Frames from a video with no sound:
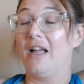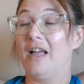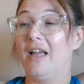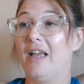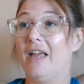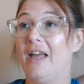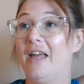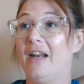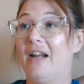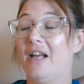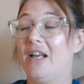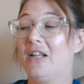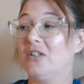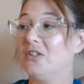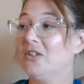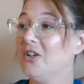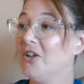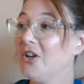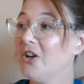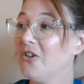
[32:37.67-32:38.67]
And I
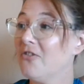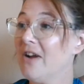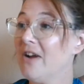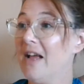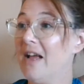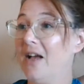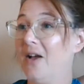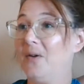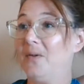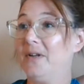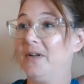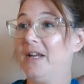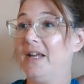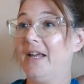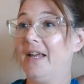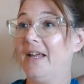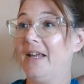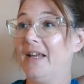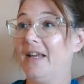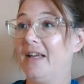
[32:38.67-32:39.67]
look around
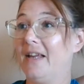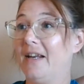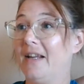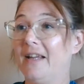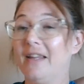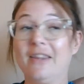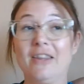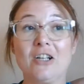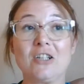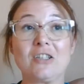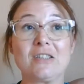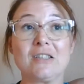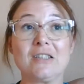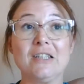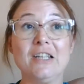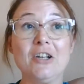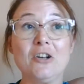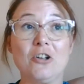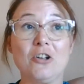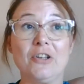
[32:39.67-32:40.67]
and there's
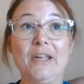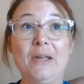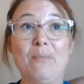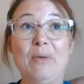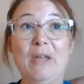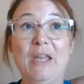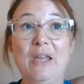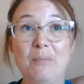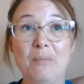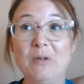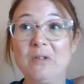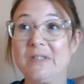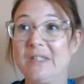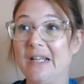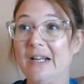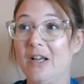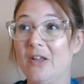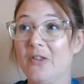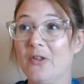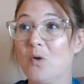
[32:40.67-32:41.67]
literally people
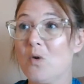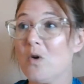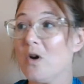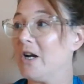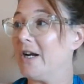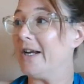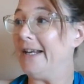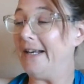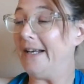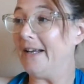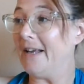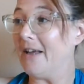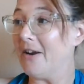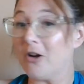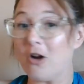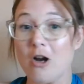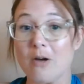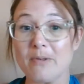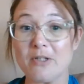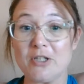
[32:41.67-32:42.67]
sitting on the corner eating out
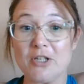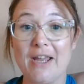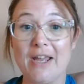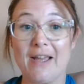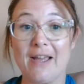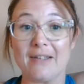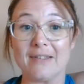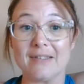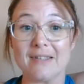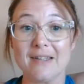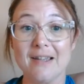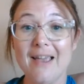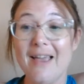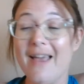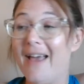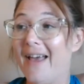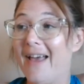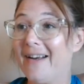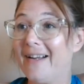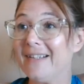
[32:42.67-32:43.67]
of garbage cans.
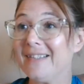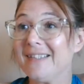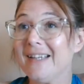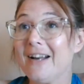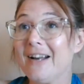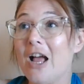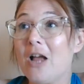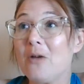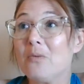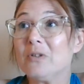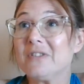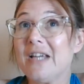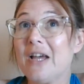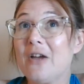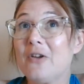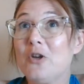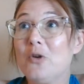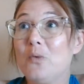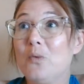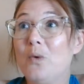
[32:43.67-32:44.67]
And I said, "I will
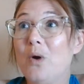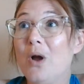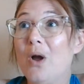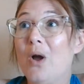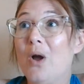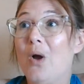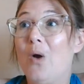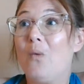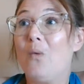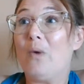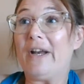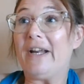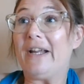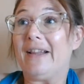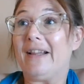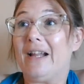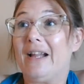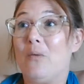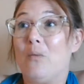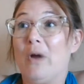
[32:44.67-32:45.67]
tell you what
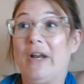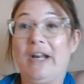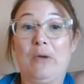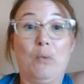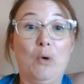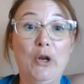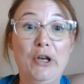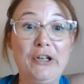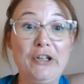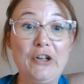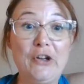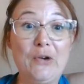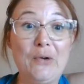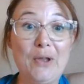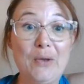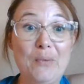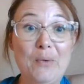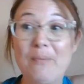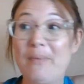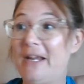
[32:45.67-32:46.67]
he wouldn't do.
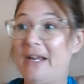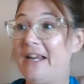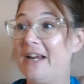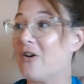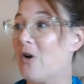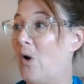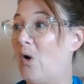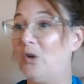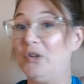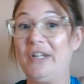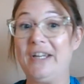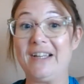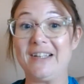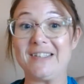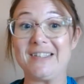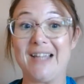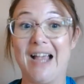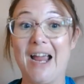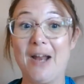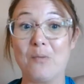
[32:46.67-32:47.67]
He wouldn't be here holding a
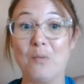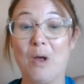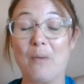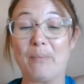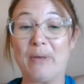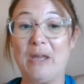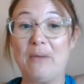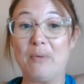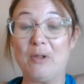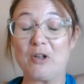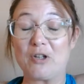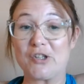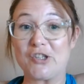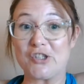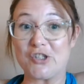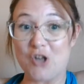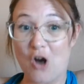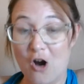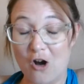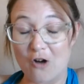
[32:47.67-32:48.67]
sign while people are
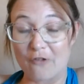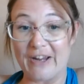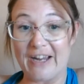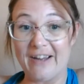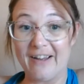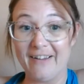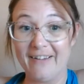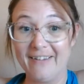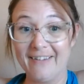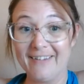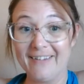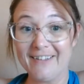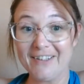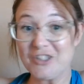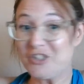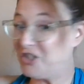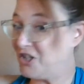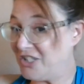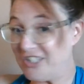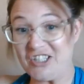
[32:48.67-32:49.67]
starving."
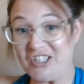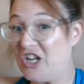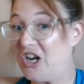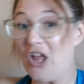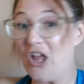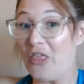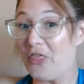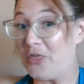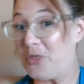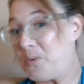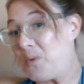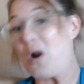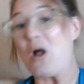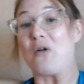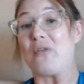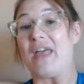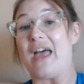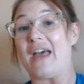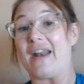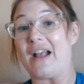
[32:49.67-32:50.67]
Just gonna
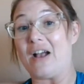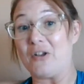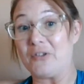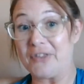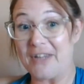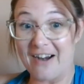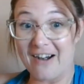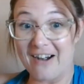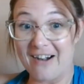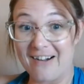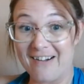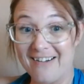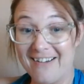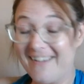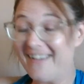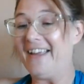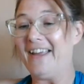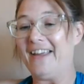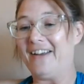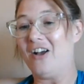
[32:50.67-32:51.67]
throw that out there.
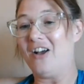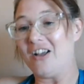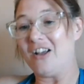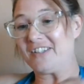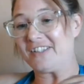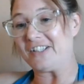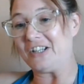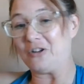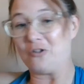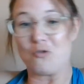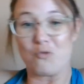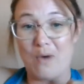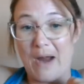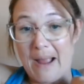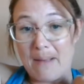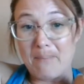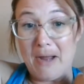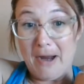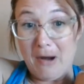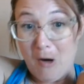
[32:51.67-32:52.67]
And Austin
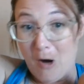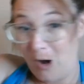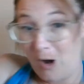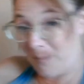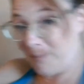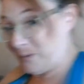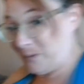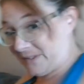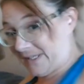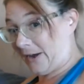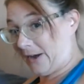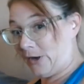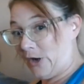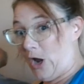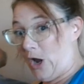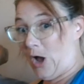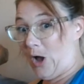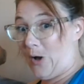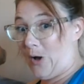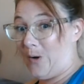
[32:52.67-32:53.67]
grabbed my arm and was like,
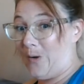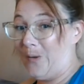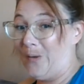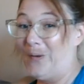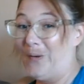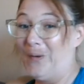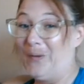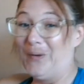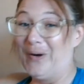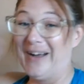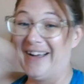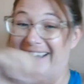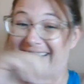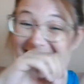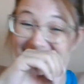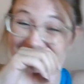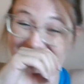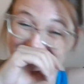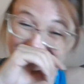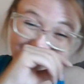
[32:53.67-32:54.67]
"No,
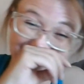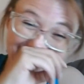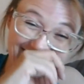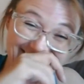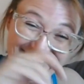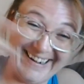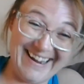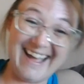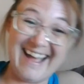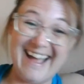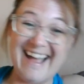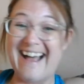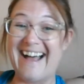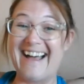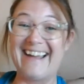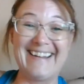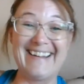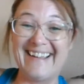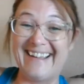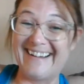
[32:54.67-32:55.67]

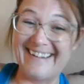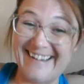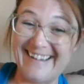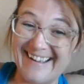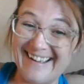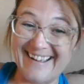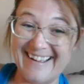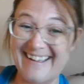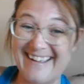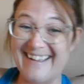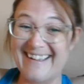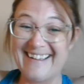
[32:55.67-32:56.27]
nah, nah, nah."